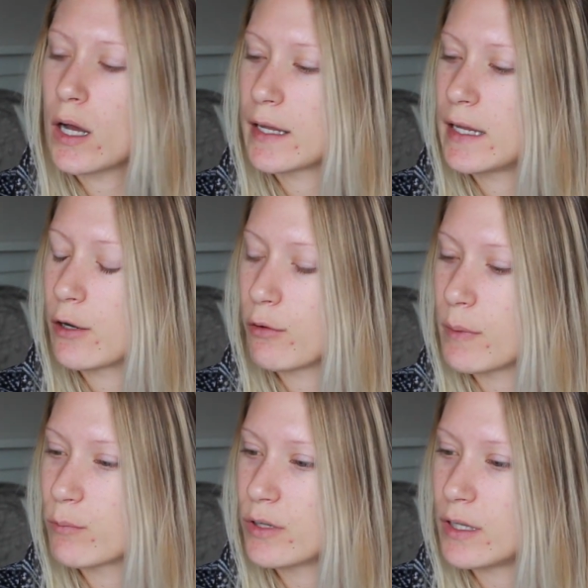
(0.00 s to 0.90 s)
I can't
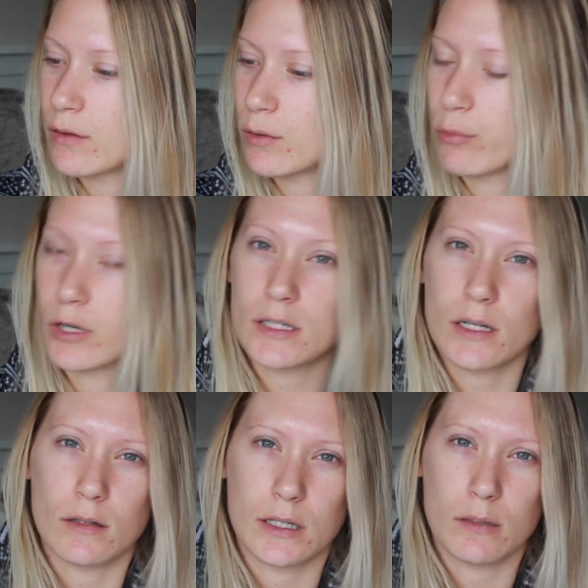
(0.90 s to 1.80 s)
remember the other brand,
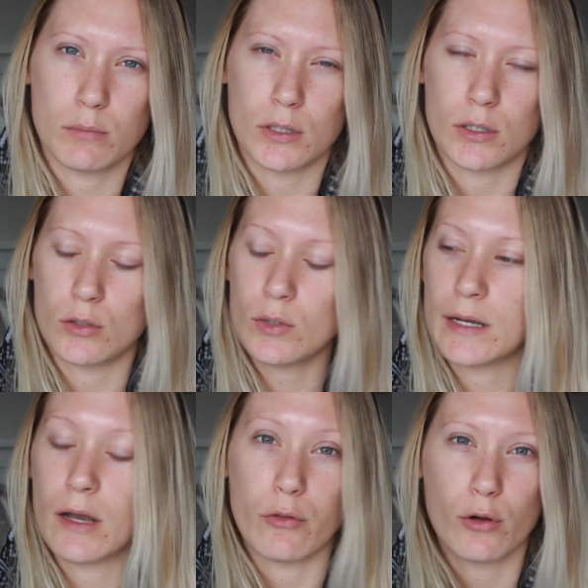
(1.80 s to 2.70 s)
I'll link it below,
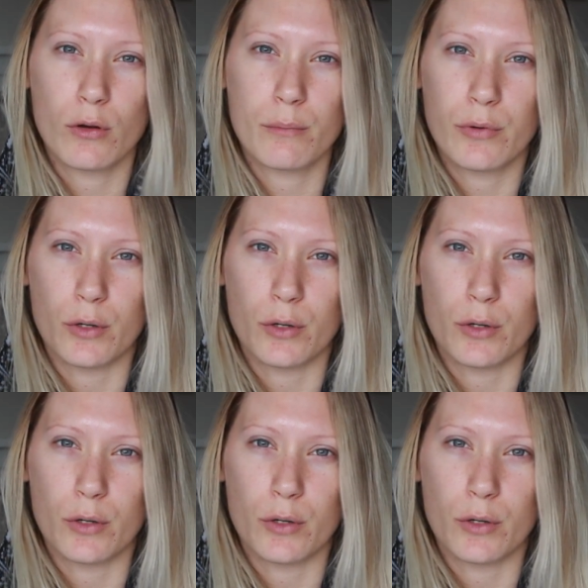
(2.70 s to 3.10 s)
another,